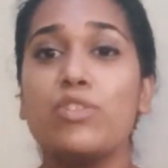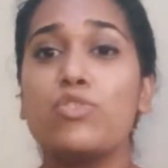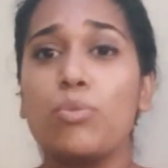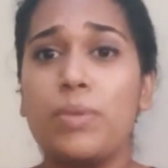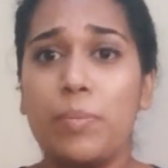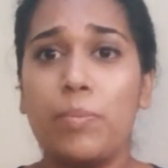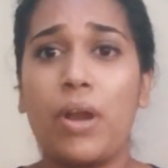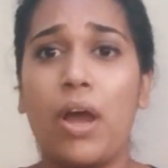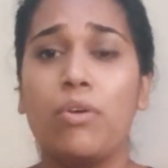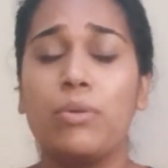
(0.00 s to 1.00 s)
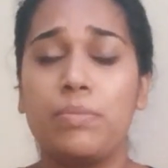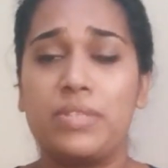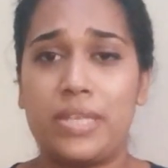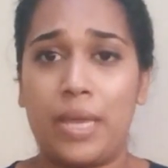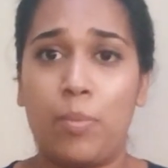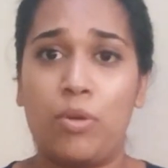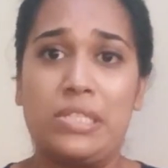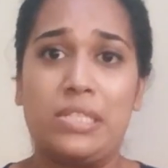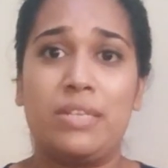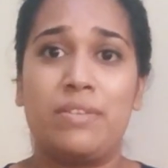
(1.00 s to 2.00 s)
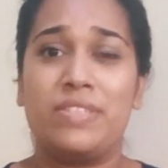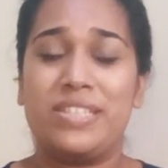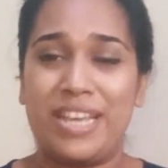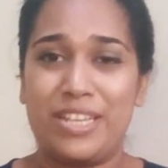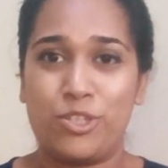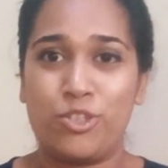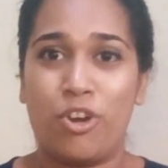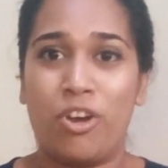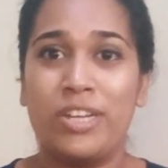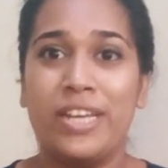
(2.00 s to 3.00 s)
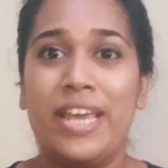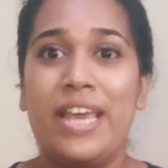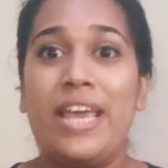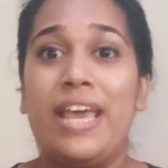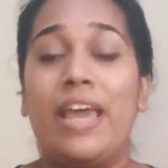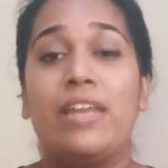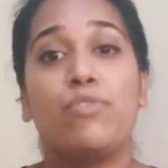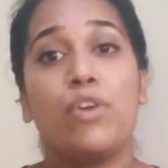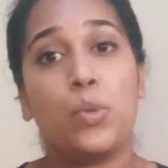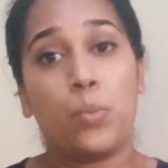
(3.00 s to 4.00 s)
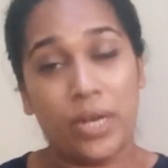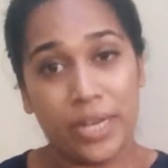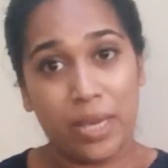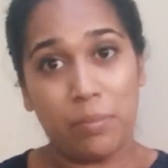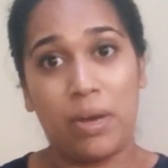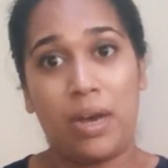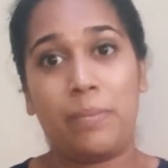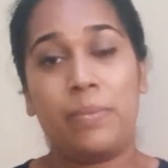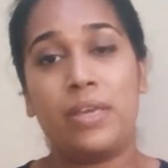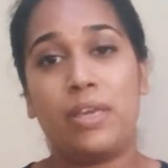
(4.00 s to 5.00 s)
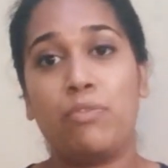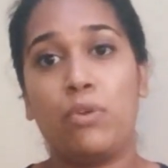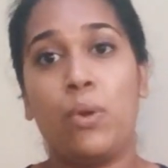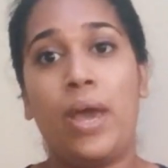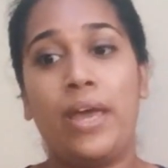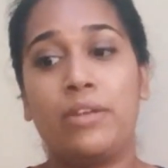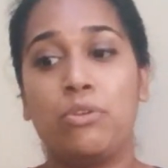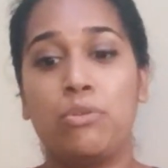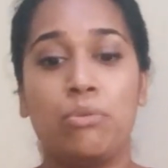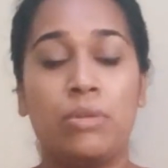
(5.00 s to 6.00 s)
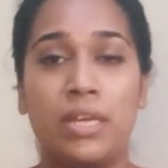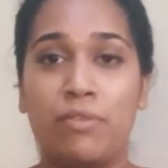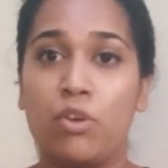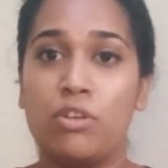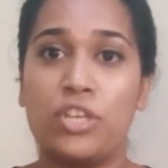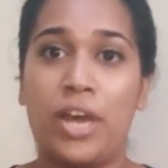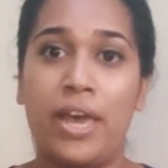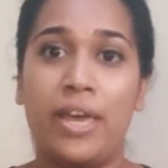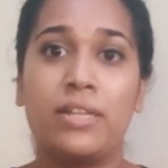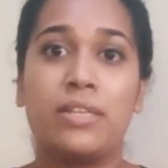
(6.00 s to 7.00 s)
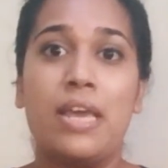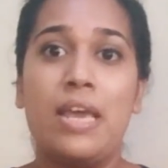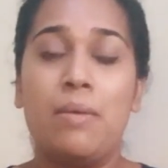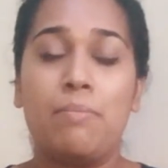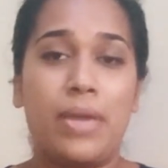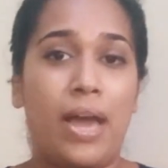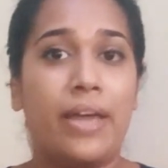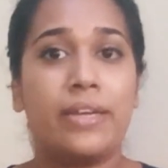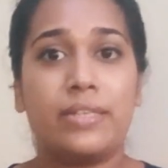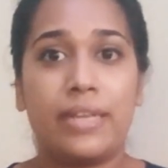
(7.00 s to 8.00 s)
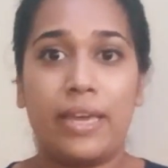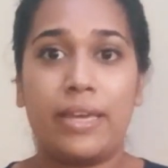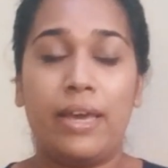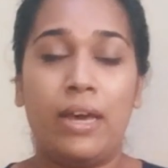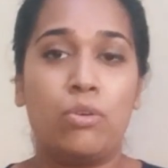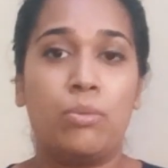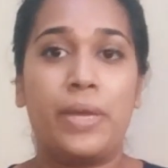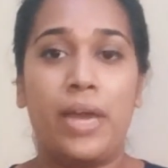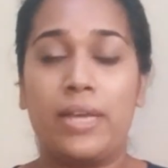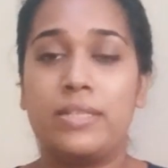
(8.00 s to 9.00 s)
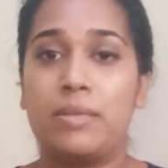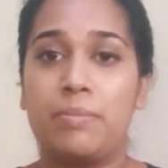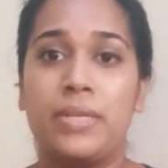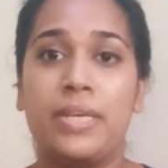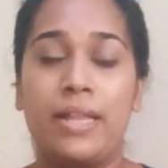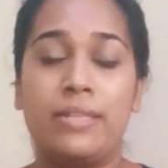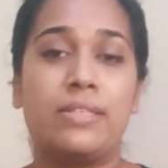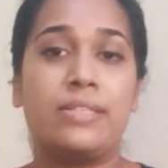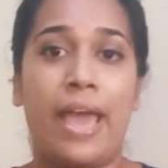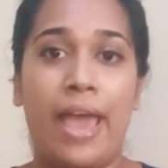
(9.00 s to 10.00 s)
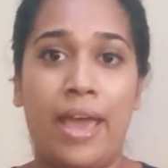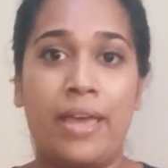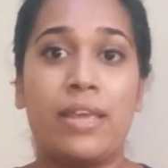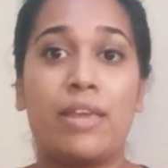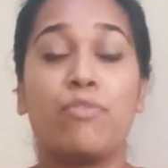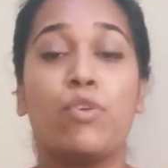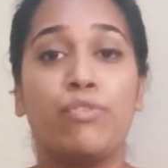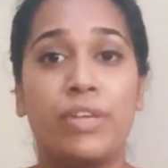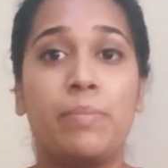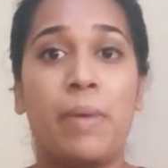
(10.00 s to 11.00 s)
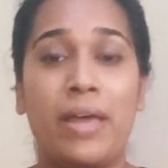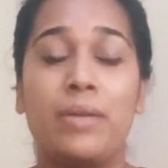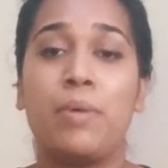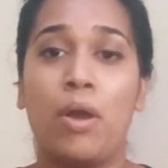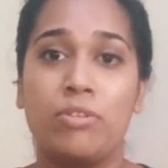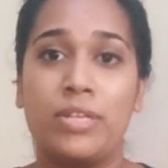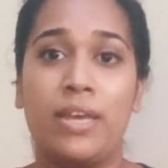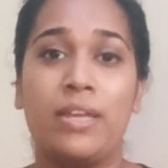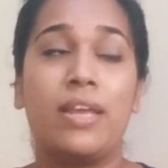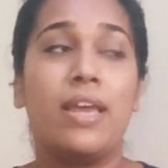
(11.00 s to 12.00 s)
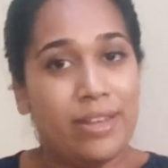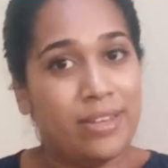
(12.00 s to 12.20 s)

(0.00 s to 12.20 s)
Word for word: So be proud, stay positive, stay strong. And if you are a working mom, if you had to leave your child behind a daycare or behind somebody else's hand, if you feel bad about it,